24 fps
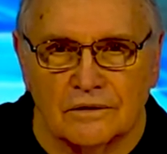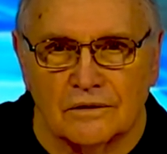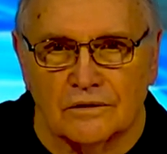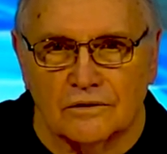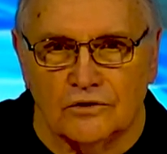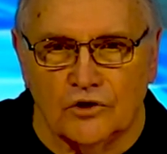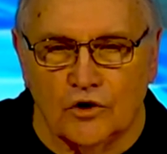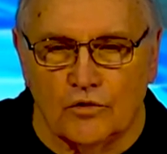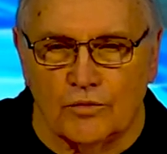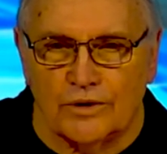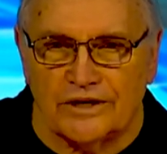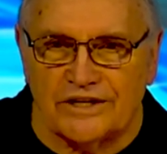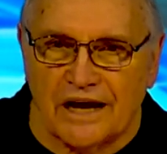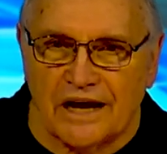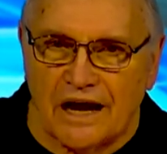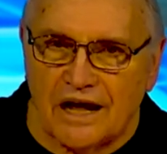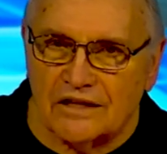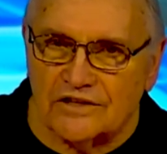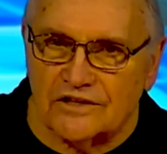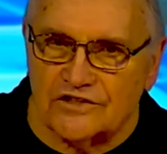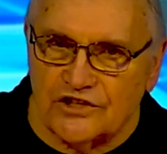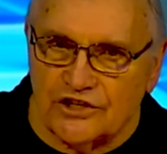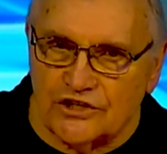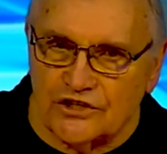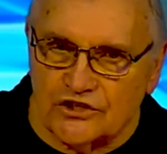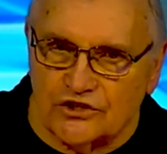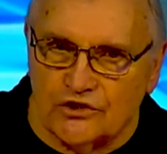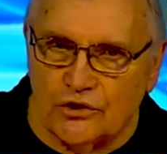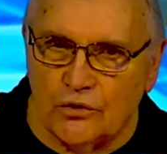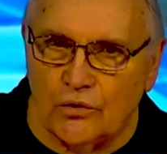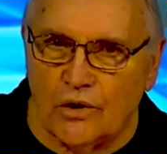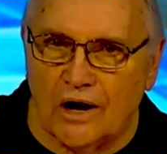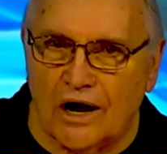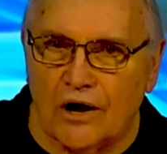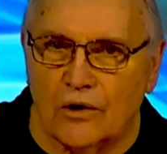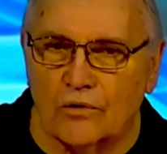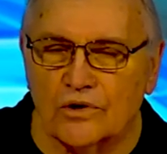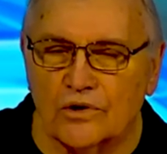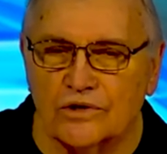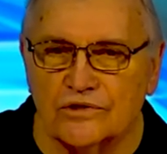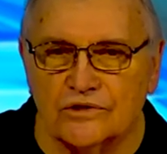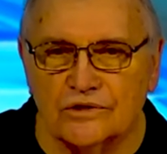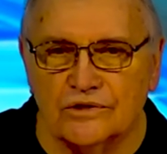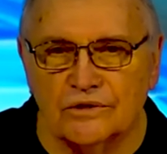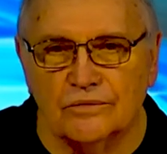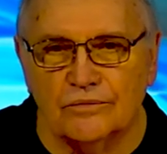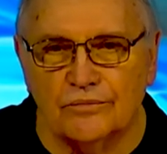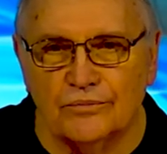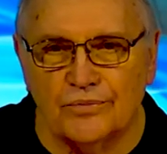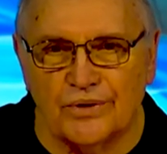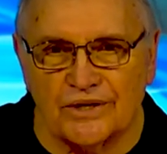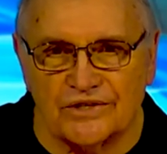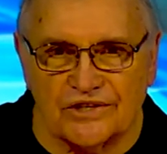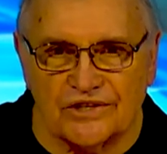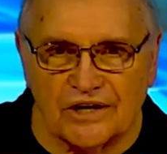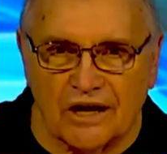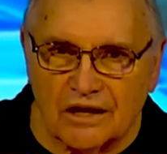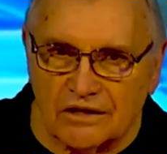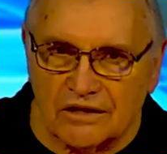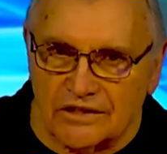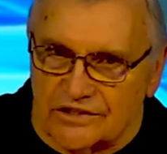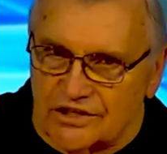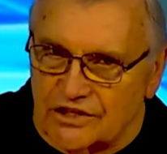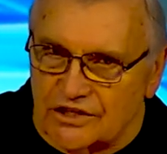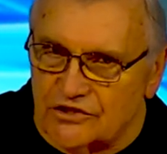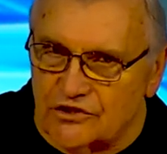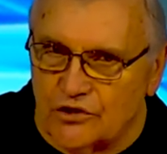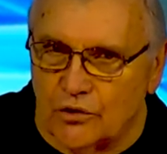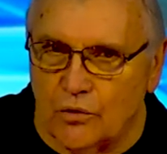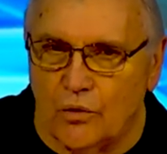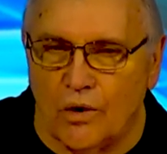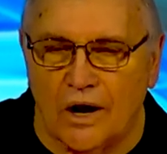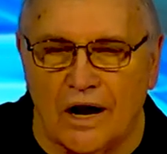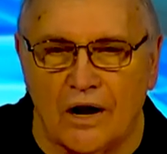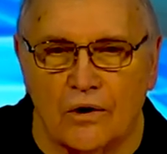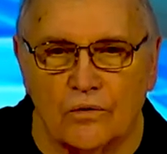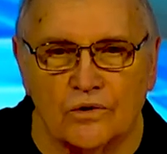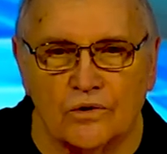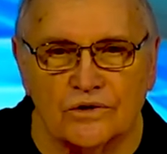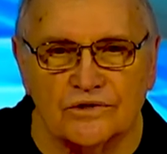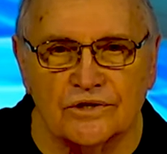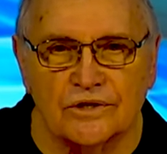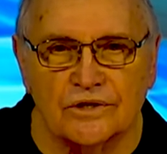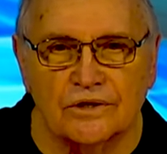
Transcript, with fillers: Pneumatology is two hours. Pistology is two hours.